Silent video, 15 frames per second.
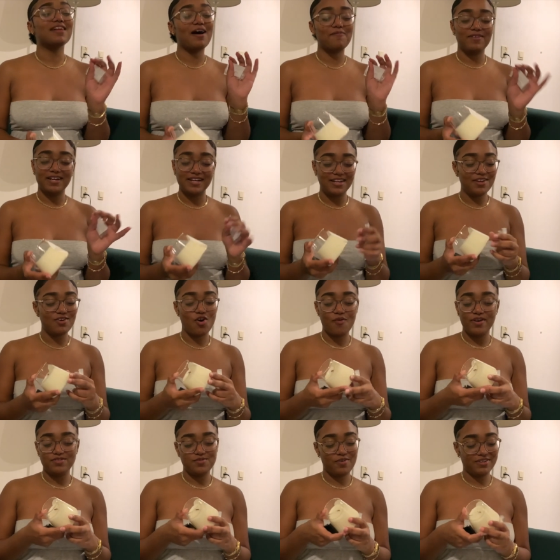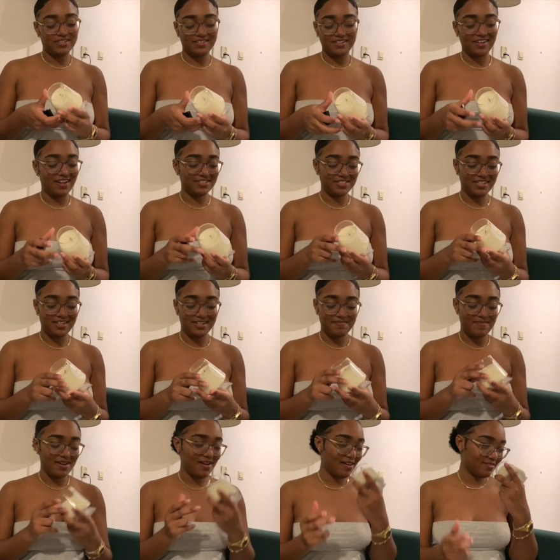I'm really going to order the lush Linen
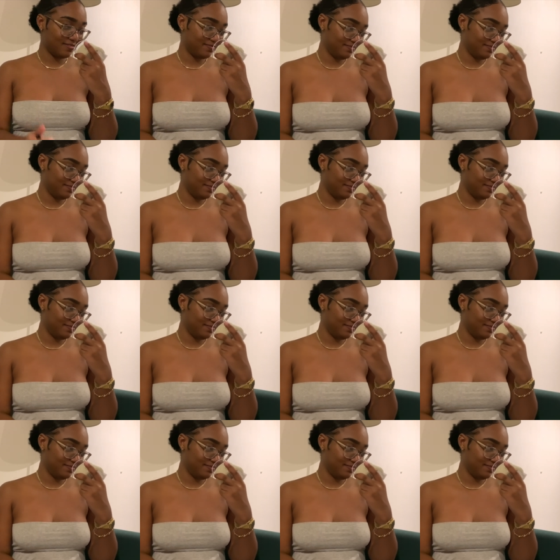because